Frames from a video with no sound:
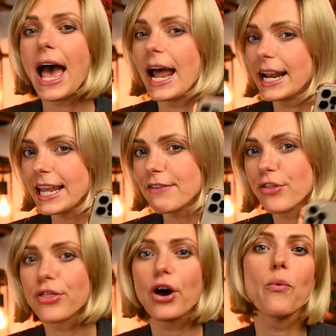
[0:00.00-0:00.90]
and
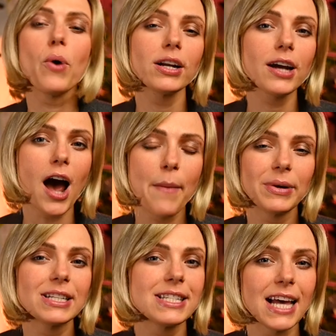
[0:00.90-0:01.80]
even though one
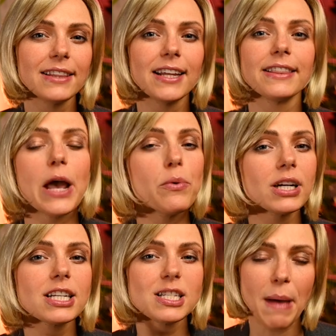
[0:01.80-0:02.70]
comment said that they were
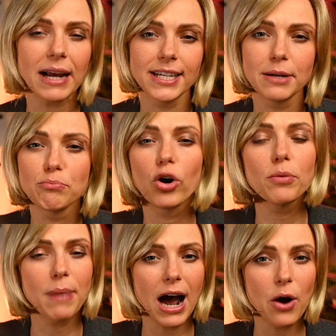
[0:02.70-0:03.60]
expecting more
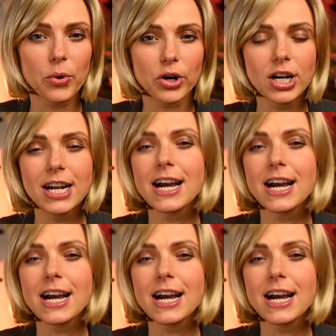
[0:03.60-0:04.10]
power,